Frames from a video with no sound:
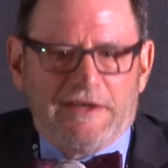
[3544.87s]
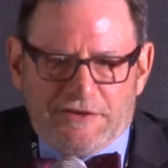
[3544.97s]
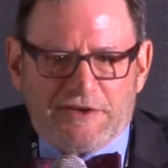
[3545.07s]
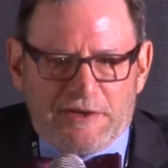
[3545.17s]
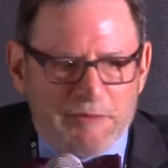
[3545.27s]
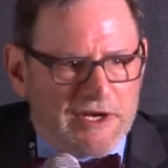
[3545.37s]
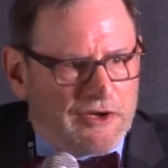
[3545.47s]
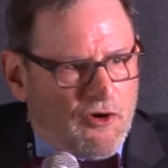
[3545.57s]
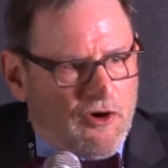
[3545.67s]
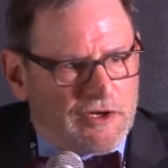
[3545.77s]
is going to make
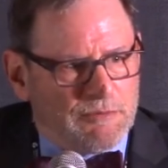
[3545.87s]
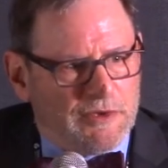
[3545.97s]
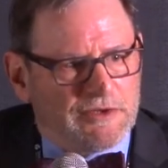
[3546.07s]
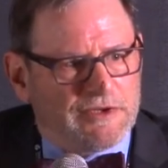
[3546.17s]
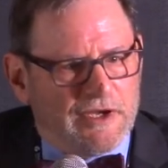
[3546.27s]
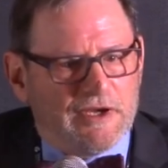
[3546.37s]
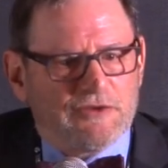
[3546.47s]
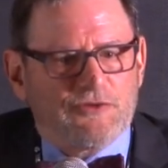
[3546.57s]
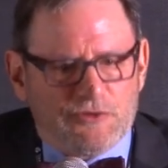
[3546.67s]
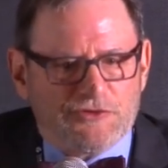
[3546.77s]
an argument that
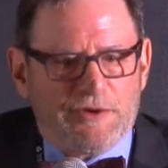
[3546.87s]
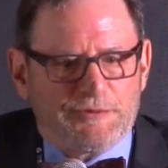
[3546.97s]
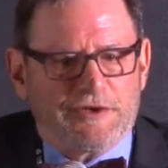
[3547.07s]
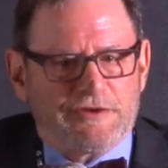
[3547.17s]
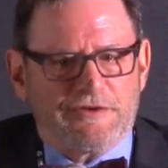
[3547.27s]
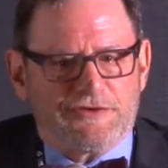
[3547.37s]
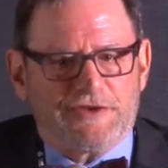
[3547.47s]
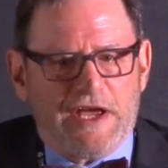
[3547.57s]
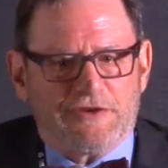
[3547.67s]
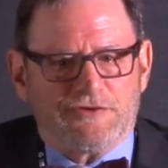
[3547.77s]
you're subject to the
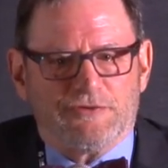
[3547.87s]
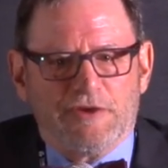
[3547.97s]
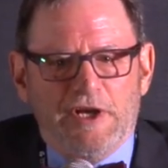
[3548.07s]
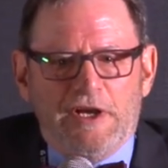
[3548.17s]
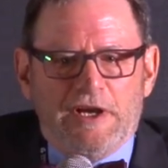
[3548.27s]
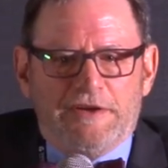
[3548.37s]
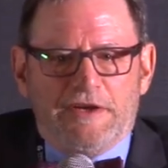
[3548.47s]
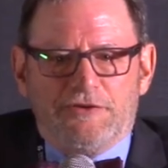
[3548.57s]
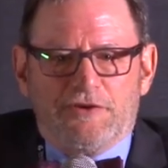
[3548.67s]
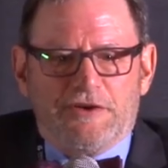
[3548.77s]
statute. And
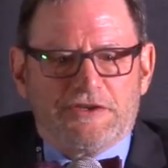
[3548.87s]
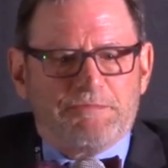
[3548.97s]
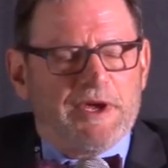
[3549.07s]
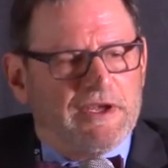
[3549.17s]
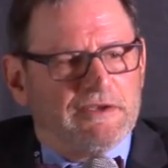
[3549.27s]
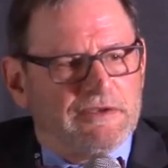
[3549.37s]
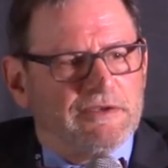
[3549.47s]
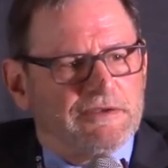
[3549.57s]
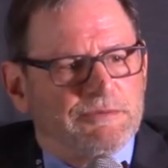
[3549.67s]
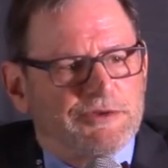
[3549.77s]
then you're going to spend
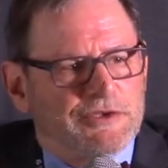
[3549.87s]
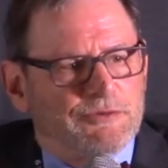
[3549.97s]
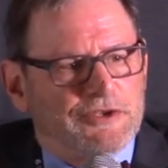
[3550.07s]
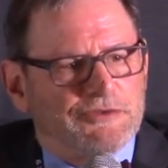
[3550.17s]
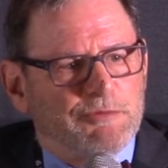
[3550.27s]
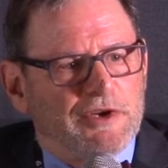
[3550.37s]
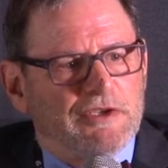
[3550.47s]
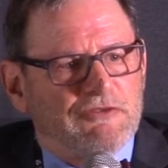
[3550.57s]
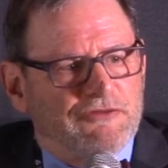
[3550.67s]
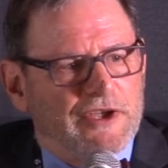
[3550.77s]
some serious money
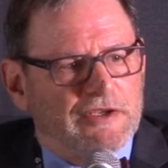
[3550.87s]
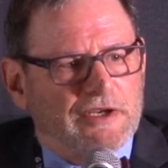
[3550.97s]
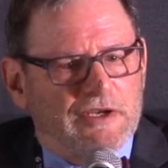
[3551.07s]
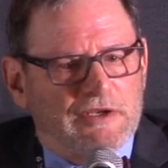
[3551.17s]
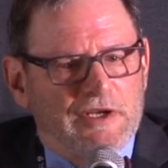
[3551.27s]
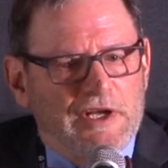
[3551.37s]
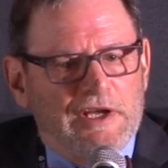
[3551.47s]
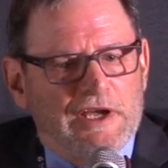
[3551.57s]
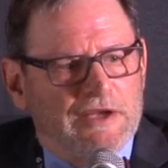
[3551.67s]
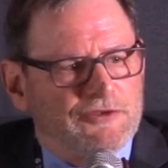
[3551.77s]
defending it,
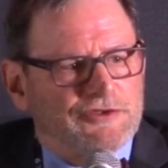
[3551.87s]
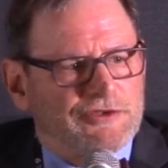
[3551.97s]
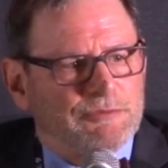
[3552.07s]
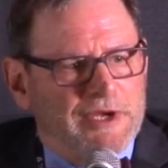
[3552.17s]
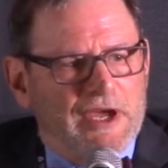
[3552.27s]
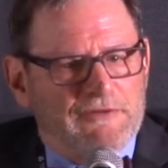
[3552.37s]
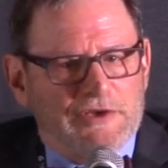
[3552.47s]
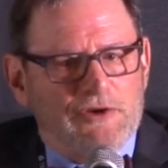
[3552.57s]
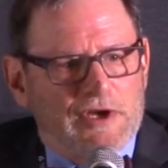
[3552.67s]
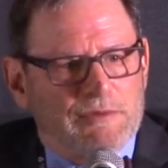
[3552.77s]
and you still may have
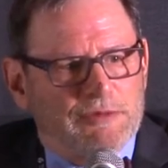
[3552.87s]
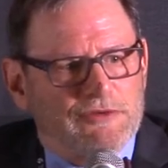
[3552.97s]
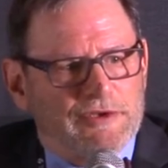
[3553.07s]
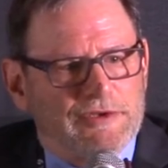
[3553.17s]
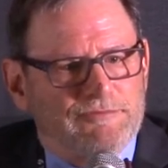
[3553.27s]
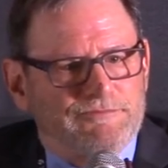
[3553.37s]
the liability.